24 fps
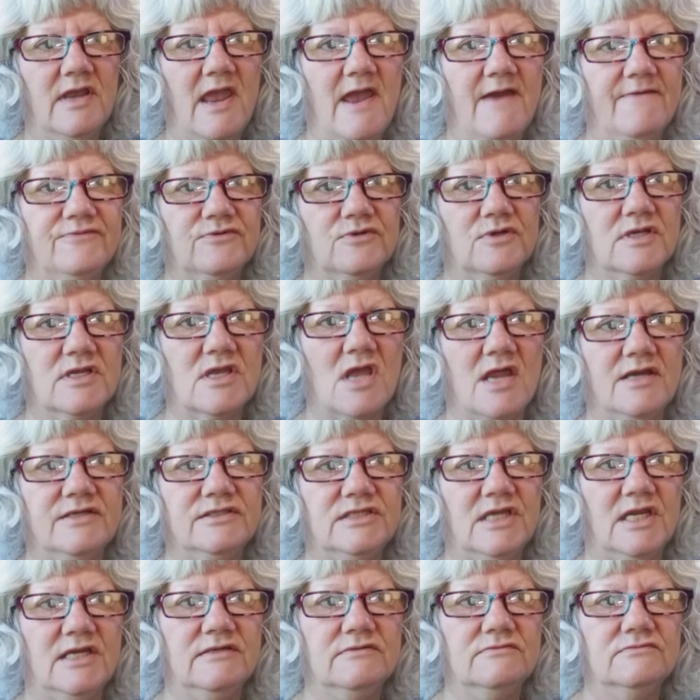after it got
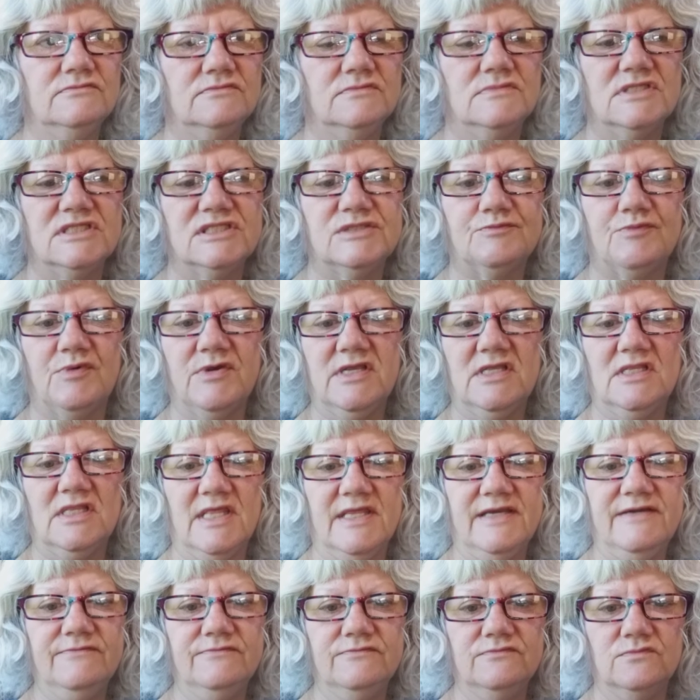done
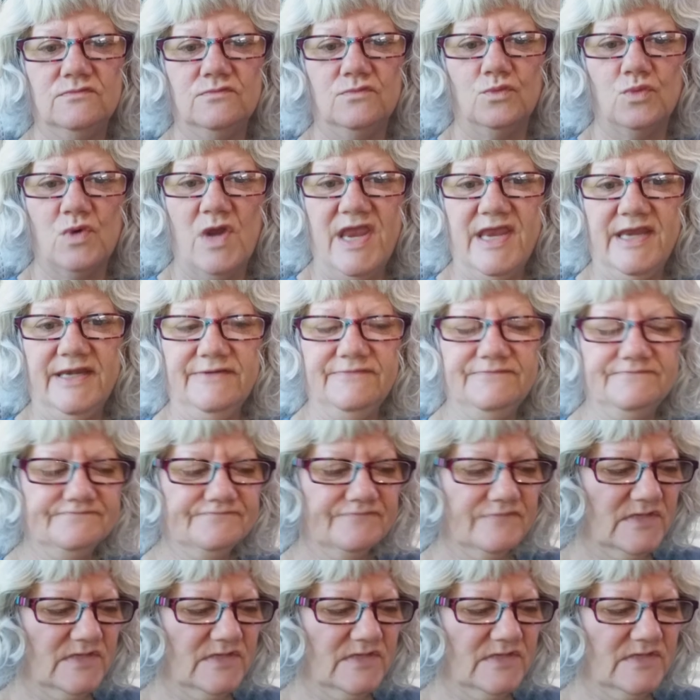sprinkling rain